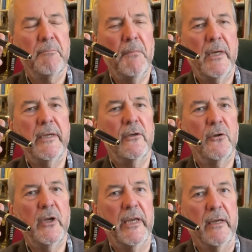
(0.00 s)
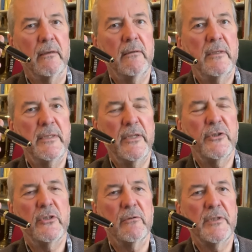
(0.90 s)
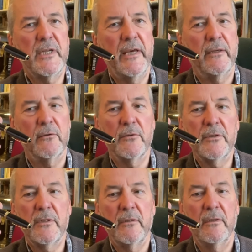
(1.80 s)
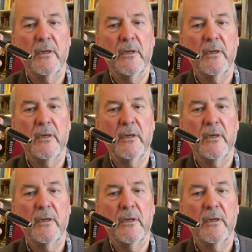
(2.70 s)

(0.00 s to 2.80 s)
that my cooking digital scales